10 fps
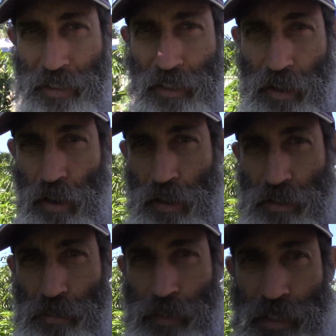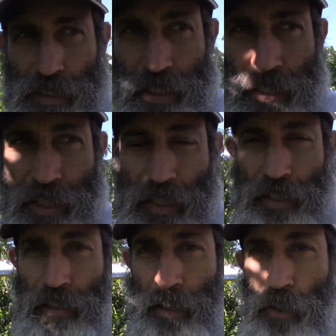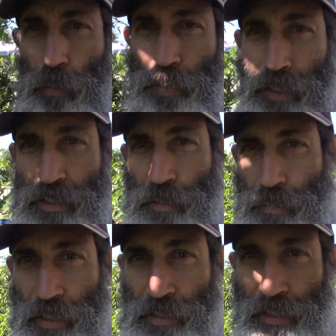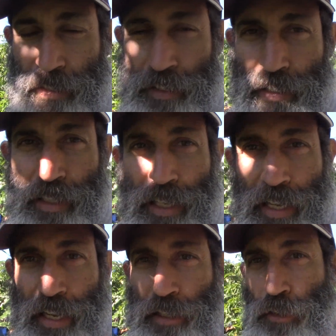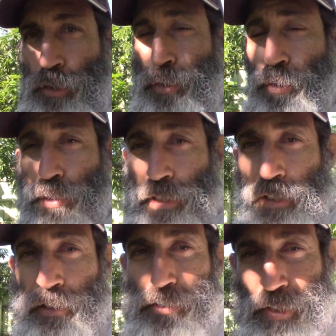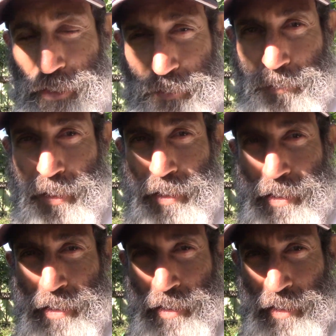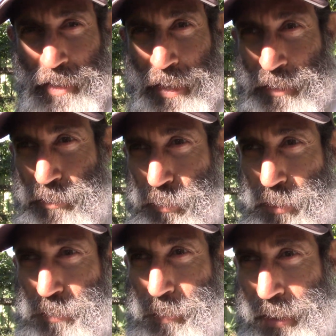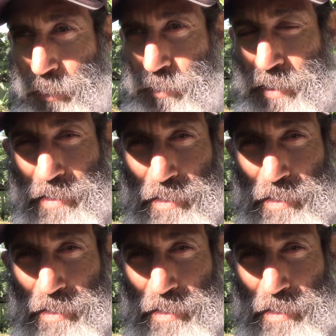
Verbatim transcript: and Har is amazing, and that whole place is amazing. And you can trust me. As soon as mango season